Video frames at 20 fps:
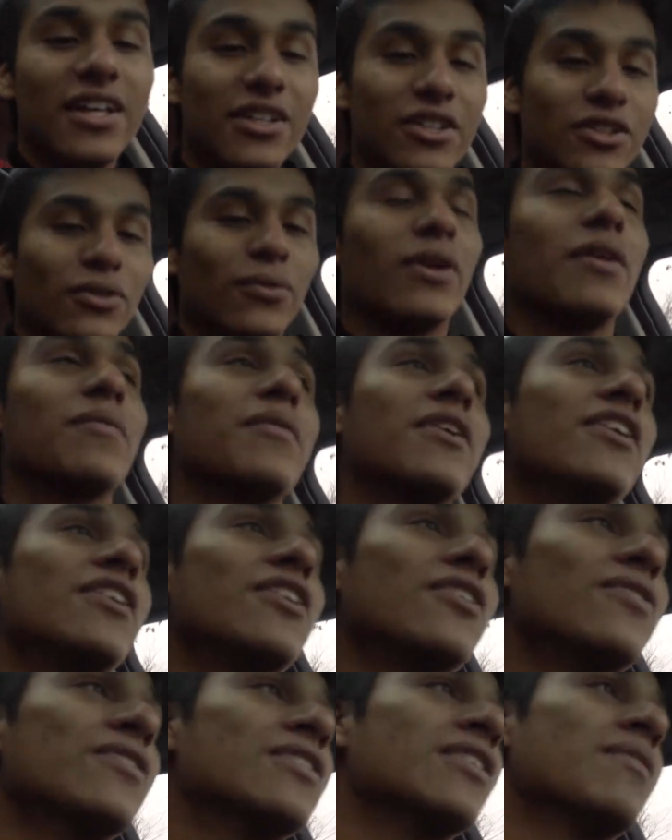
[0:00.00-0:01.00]
So what I'm gonna
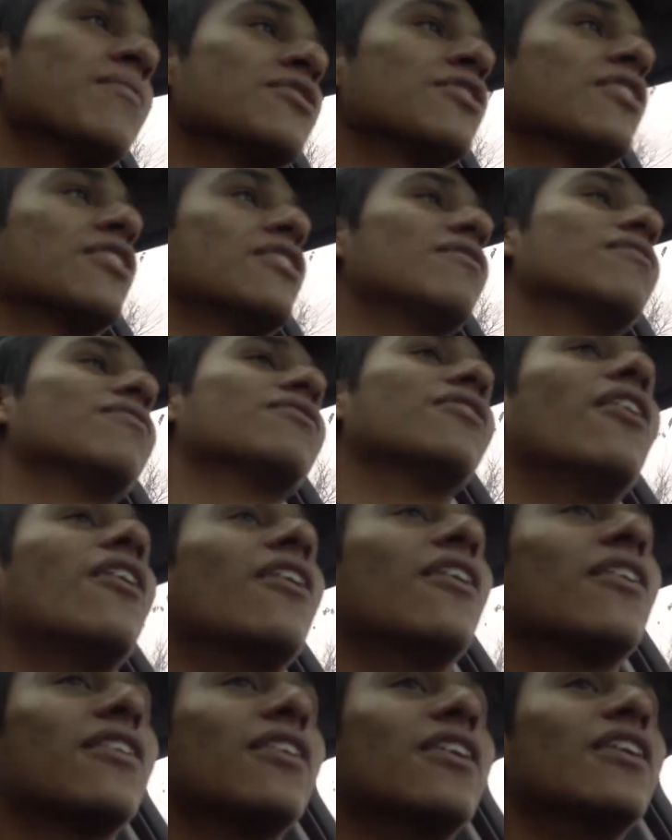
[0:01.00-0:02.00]
do is I'm just gonna
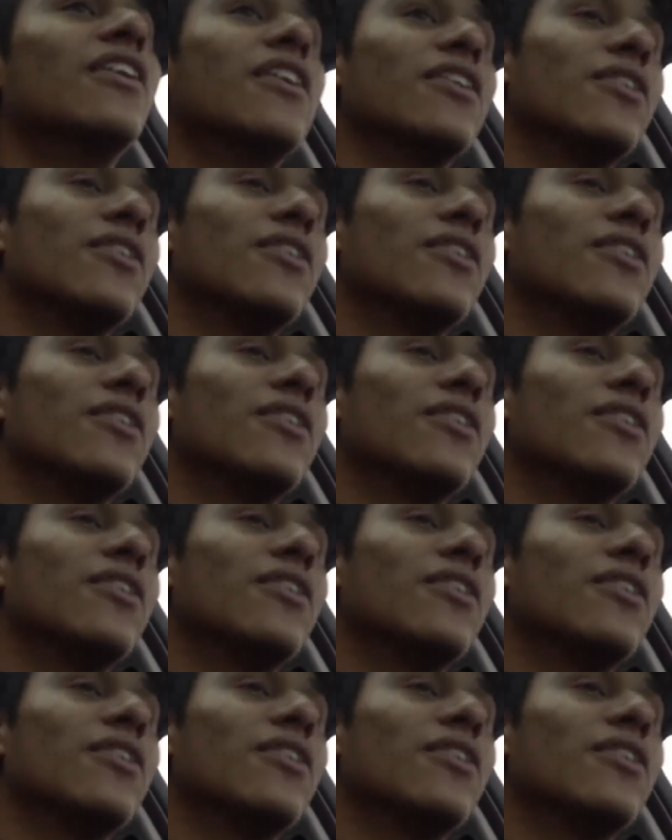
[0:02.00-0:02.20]
vlog